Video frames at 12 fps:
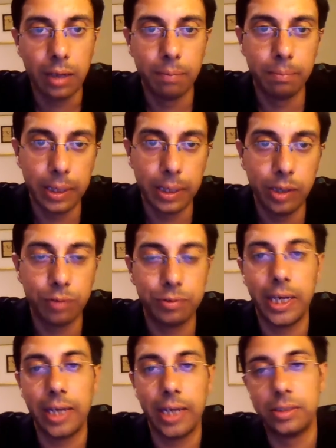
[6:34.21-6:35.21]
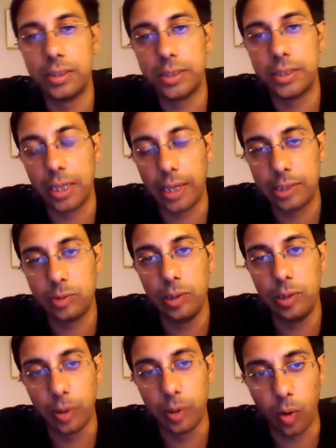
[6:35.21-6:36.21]
Many of the answers are
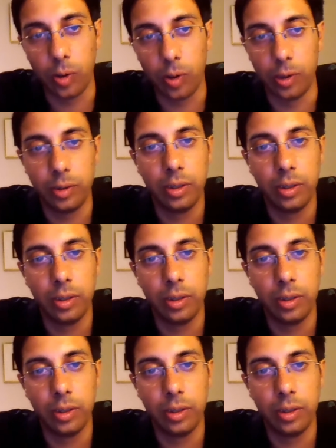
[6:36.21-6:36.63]
actually wrong.